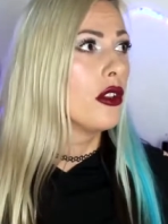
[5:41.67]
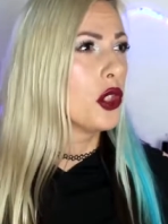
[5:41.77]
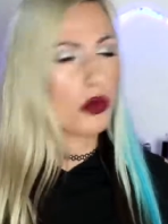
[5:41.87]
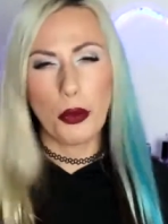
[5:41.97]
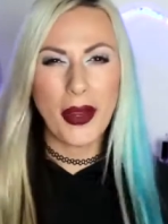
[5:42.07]

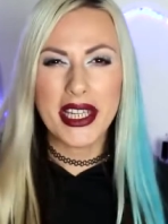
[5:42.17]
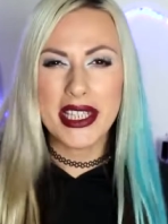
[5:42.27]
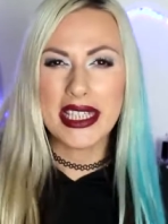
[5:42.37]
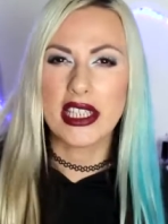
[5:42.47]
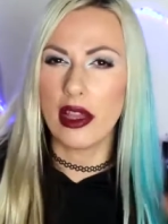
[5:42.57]
3
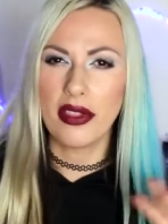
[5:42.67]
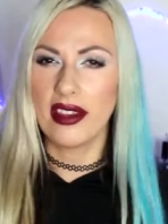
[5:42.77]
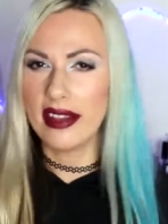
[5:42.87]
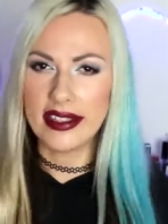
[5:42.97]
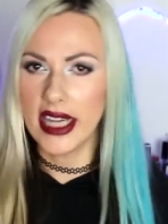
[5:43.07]
weeks,
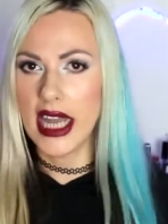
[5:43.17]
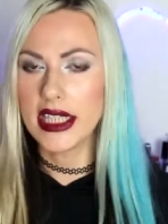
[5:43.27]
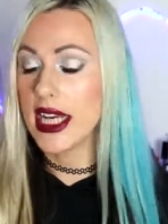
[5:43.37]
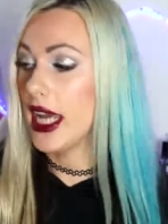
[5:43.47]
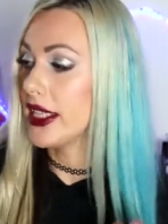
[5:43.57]
something like
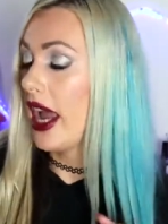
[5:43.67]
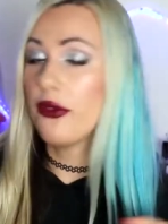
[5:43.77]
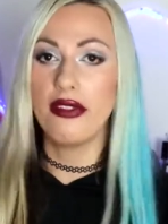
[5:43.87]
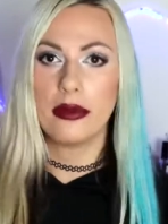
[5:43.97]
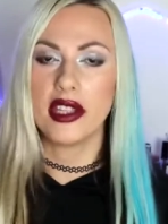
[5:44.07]
that, and I
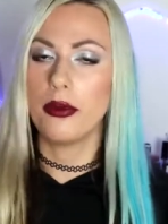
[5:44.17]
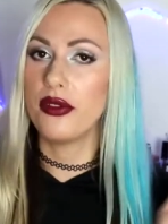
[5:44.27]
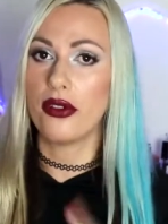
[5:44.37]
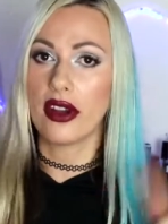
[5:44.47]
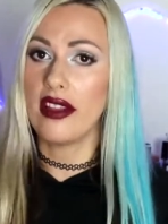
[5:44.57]
filmed a
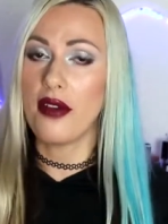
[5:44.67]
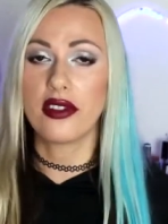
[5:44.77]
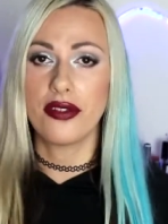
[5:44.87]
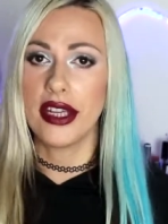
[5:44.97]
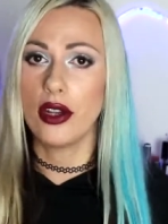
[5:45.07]
before and
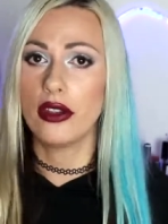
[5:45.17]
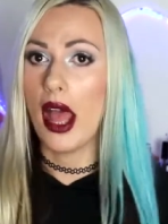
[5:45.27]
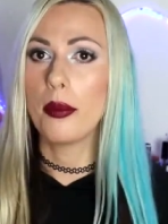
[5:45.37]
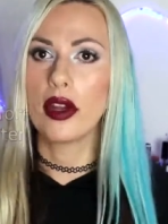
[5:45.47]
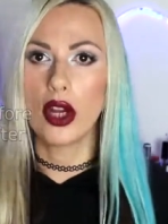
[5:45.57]
after video. I'm